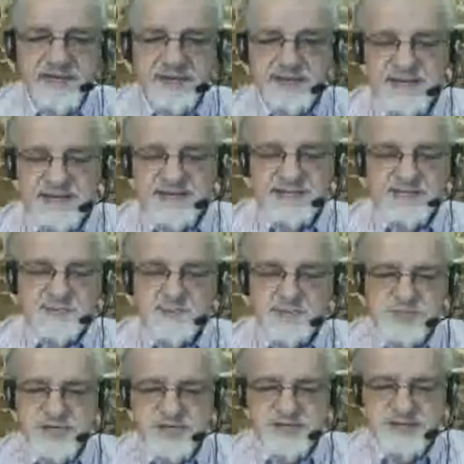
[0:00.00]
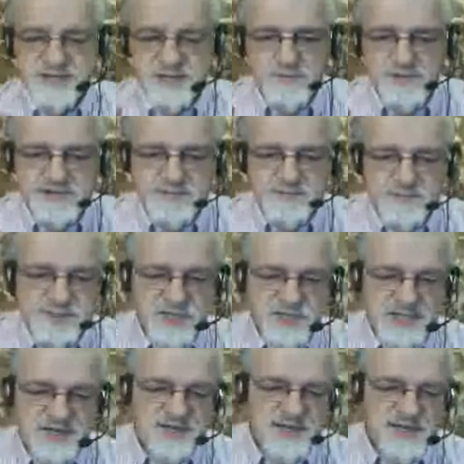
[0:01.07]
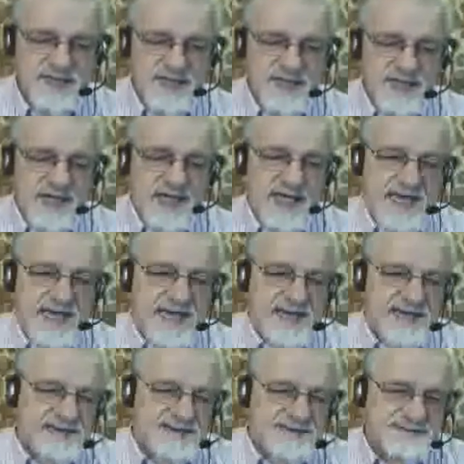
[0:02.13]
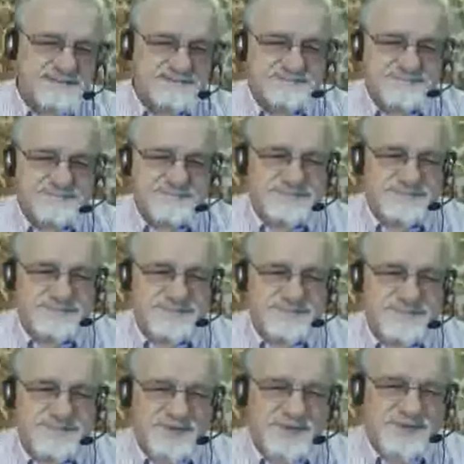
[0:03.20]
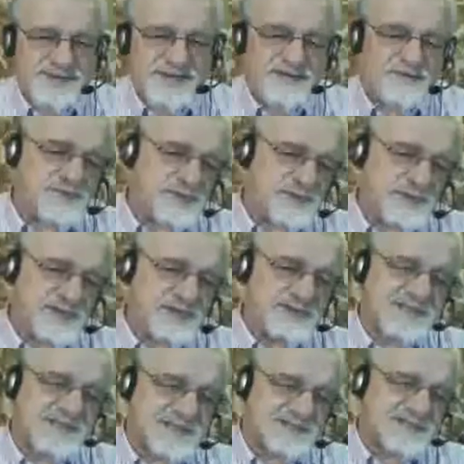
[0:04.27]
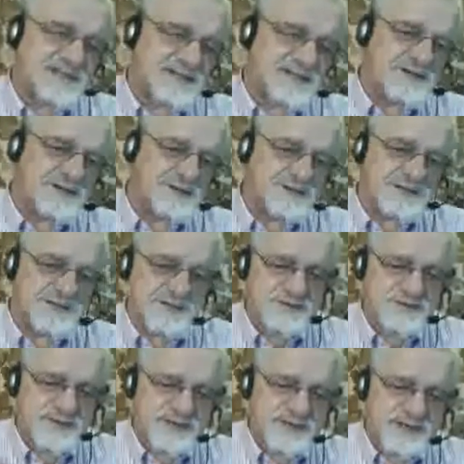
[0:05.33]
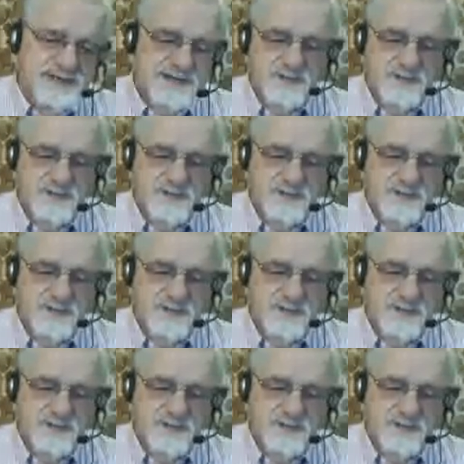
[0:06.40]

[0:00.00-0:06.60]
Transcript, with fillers: Linux machine to Unix machine. And if you use it to go to a